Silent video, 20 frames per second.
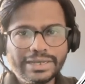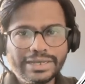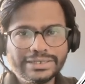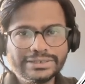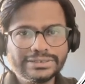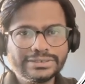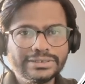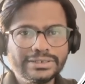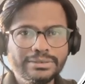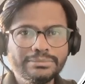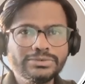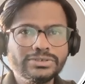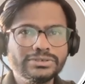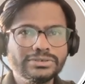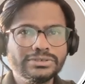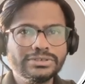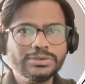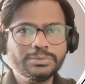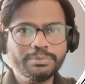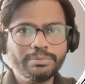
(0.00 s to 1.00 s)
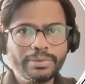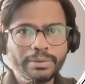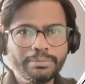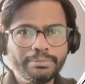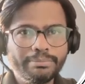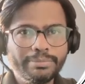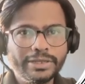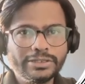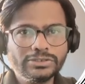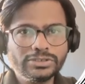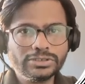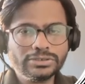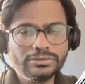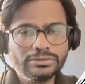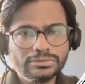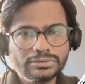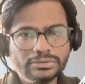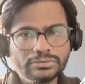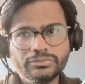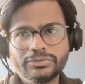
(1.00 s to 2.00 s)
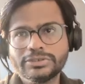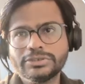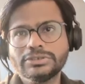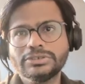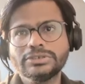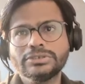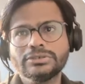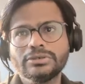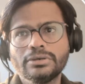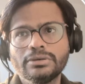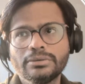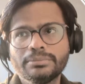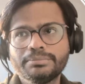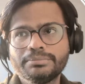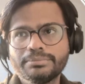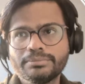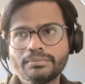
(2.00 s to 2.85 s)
as the name suggests, pension, which is a